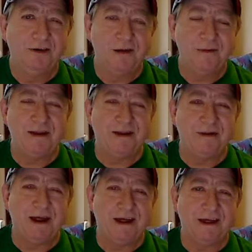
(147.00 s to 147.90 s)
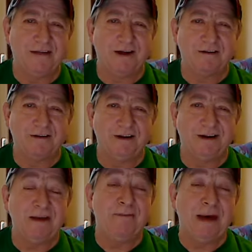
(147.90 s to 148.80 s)
I mean, today, they're actually
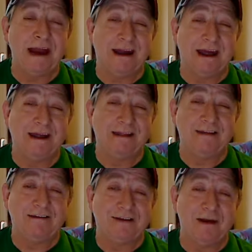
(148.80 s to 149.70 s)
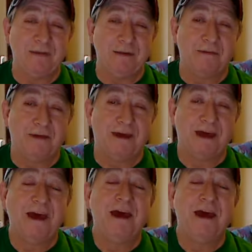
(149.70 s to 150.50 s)
debating these same people that,